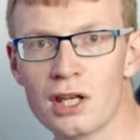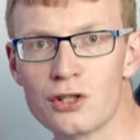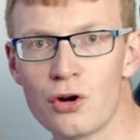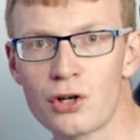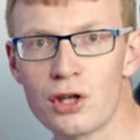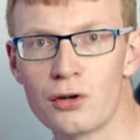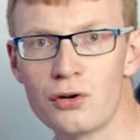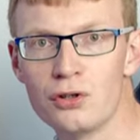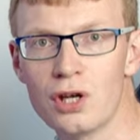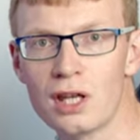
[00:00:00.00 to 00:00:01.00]
and talk you
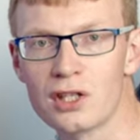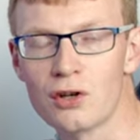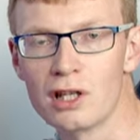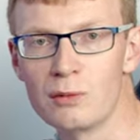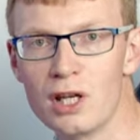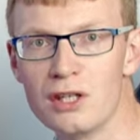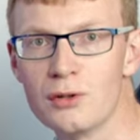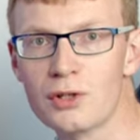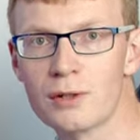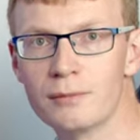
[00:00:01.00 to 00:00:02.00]
through installing
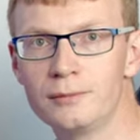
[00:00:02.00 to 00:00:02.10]
Windows.